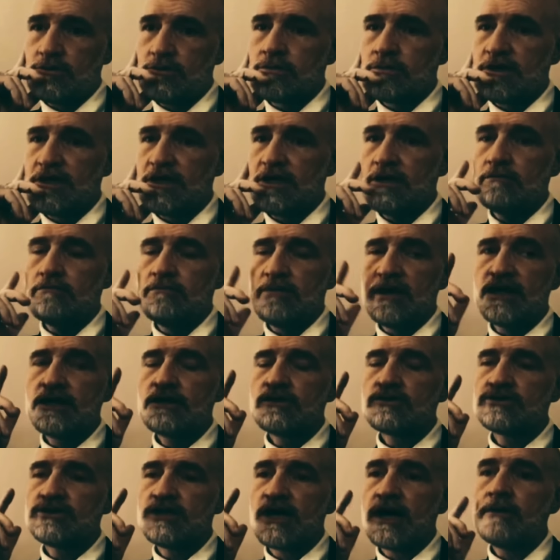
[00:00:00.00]
In a
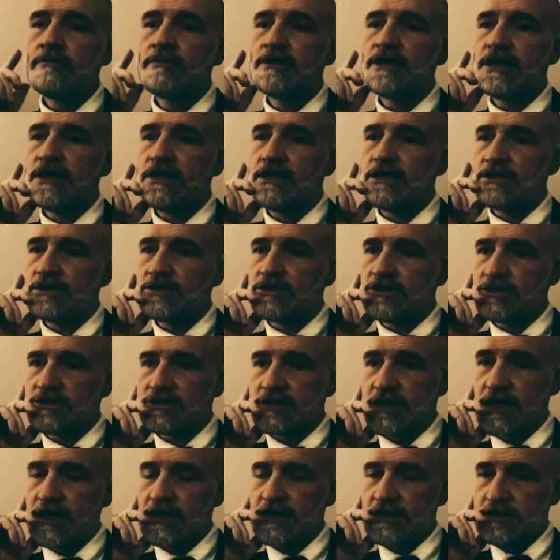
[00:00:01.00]
male-dominated
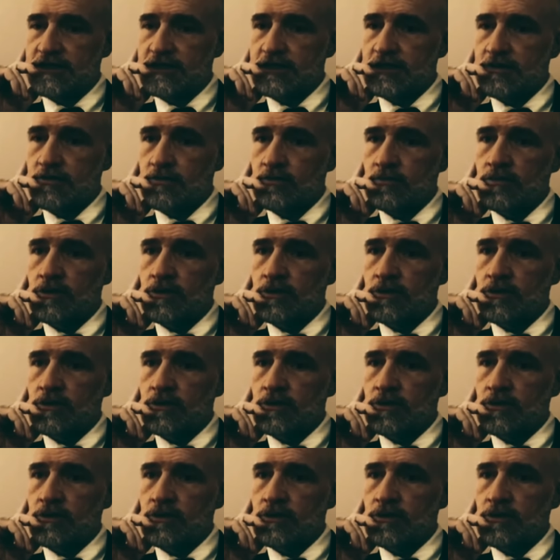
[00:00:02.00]
society,